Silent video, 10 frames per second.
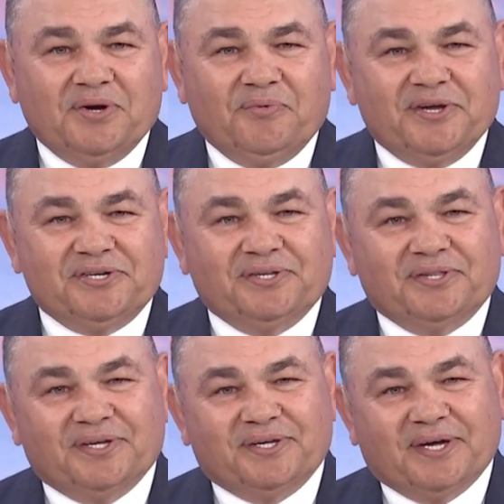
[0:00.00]

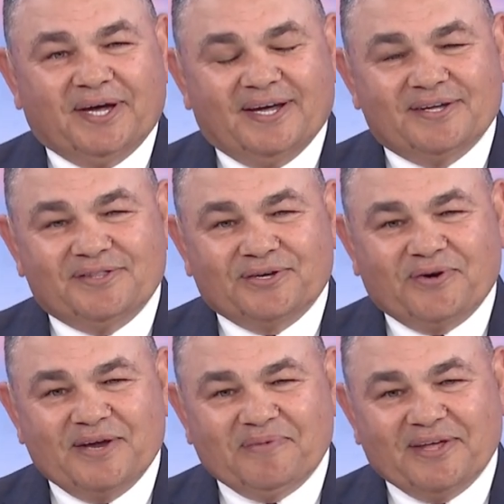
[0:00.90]
reaching the
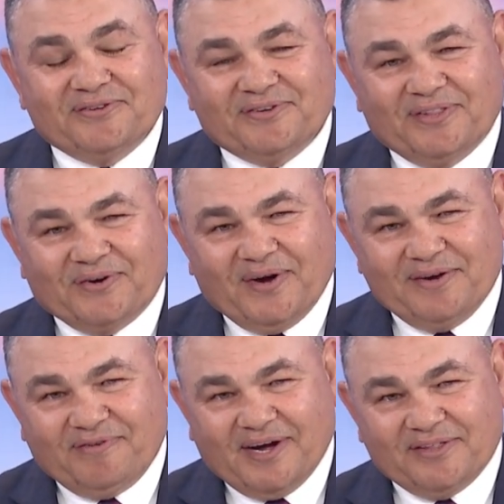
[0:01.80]
grandmothers and the
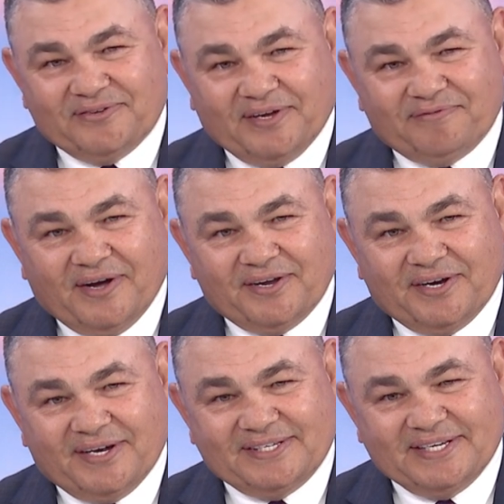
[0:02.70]
grandfathers that
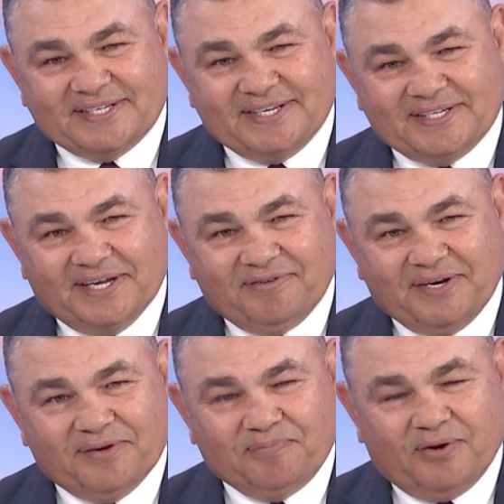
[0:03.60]
voted in
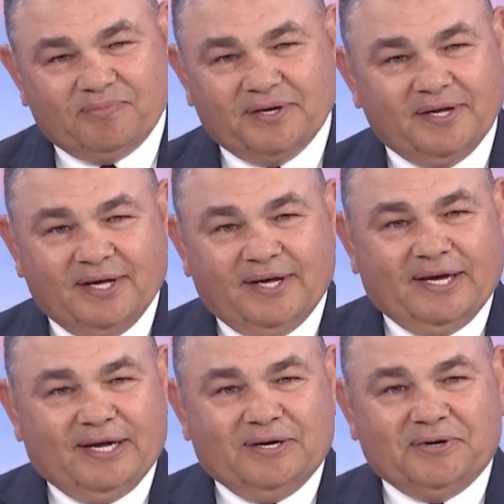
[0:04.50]
67, and probably,
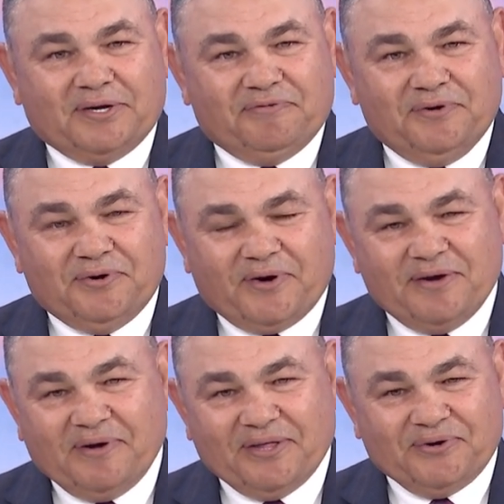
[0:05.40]
look, if your
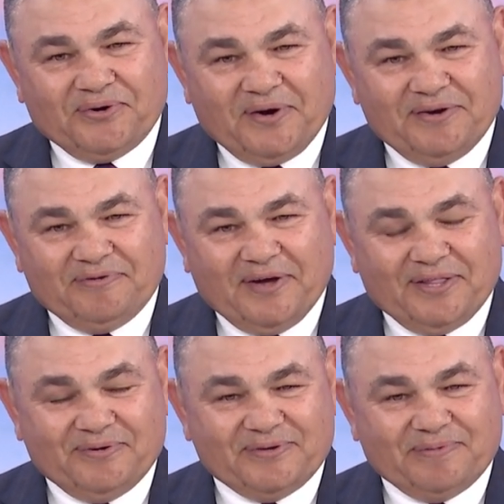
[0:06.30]
grandmother or
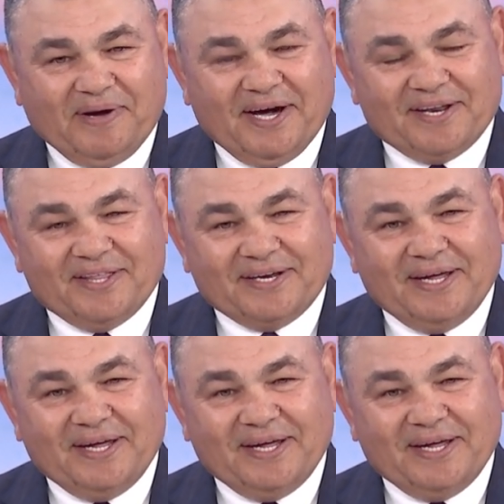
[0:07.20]
grandfather was a part of that